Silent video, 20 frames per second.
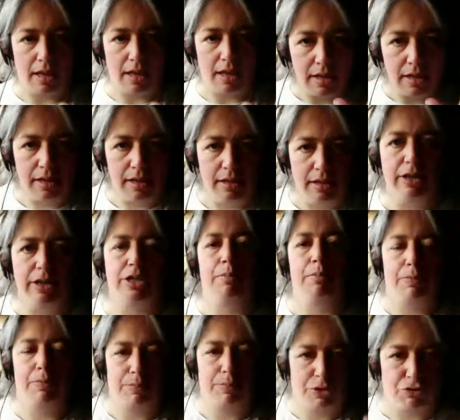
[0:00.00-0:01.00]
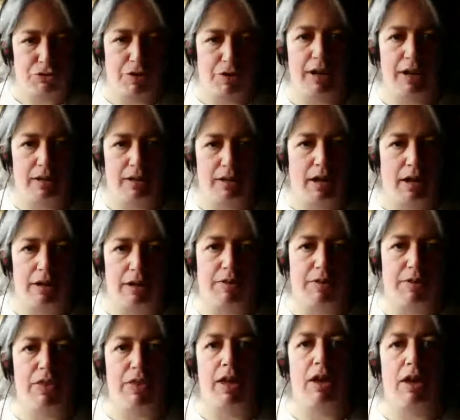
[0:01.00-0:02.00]
leadership training kind
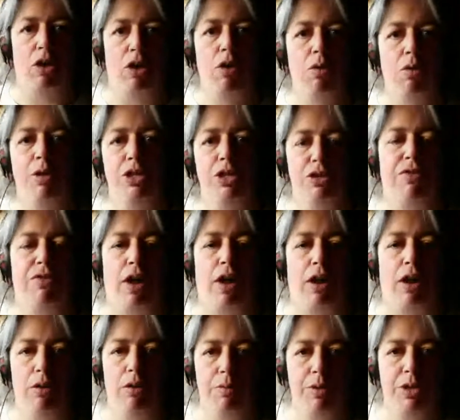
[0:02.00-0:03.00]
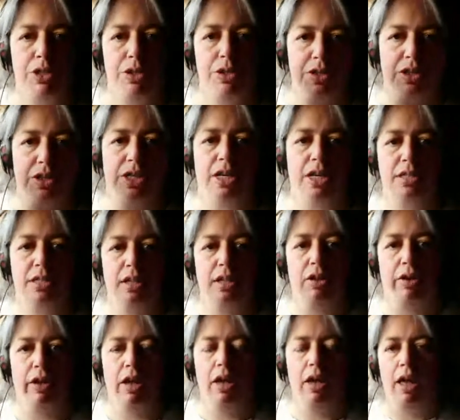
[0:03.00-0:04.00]
of a thing, who would you follow? Who would you suggest?
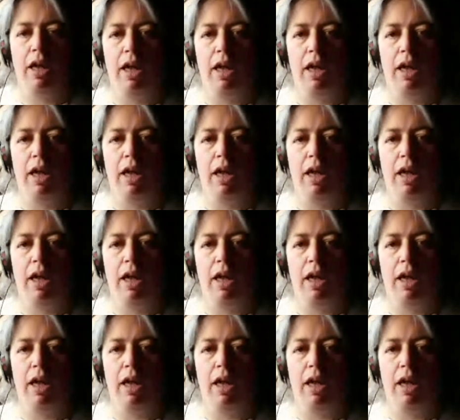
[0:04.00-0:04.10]
Look,